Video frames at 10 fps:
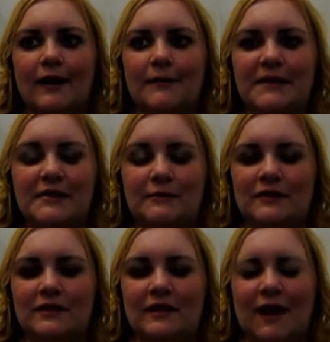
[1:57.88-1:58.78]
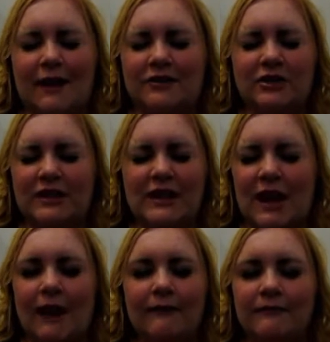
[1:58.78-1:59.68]
He used to actually
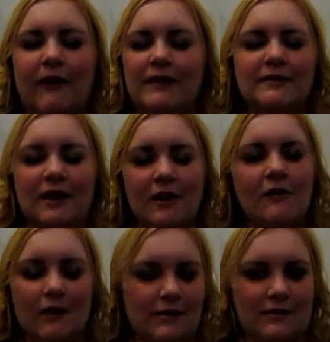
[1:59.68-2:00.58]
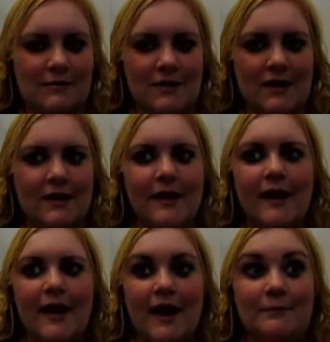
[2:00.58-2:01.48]
have fun terrorizing me
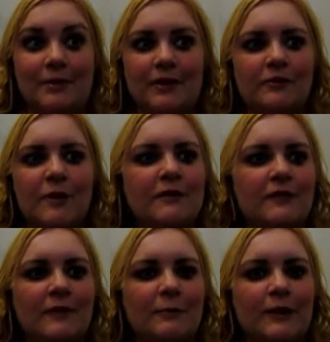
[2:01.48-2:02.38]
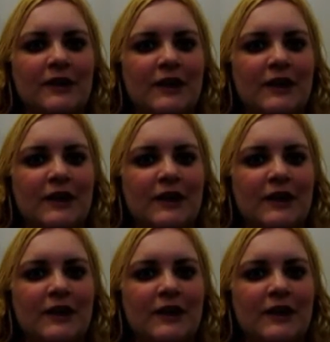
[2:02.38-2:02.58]
and put on the Weather Network, and I